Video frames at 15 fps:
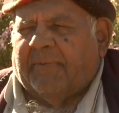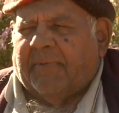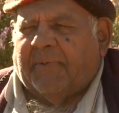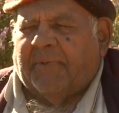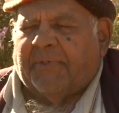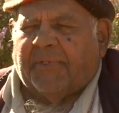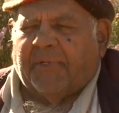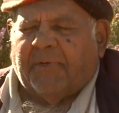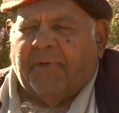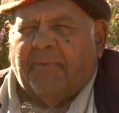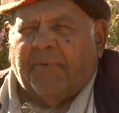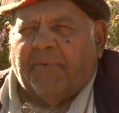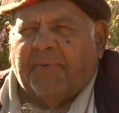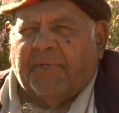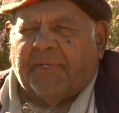course the
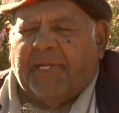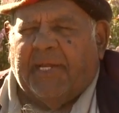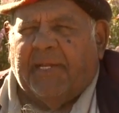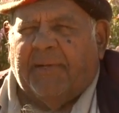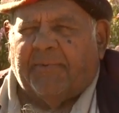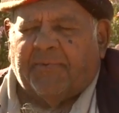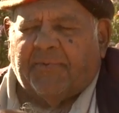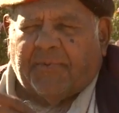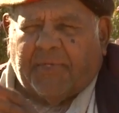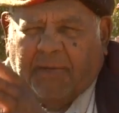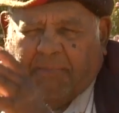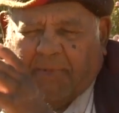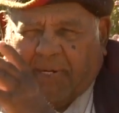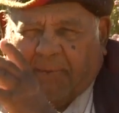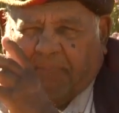Commonwealth Games was
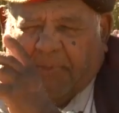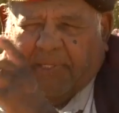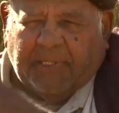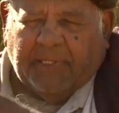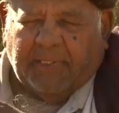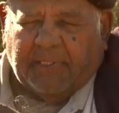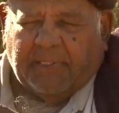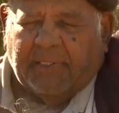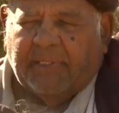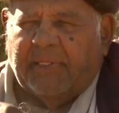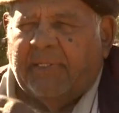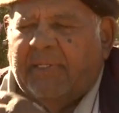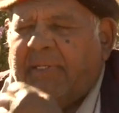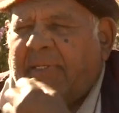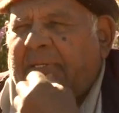coming up then,
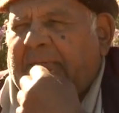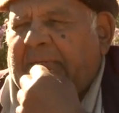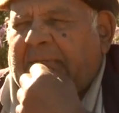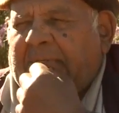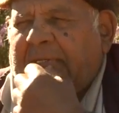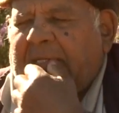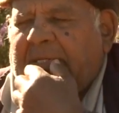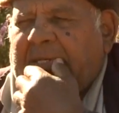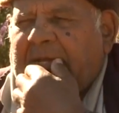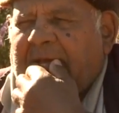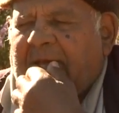and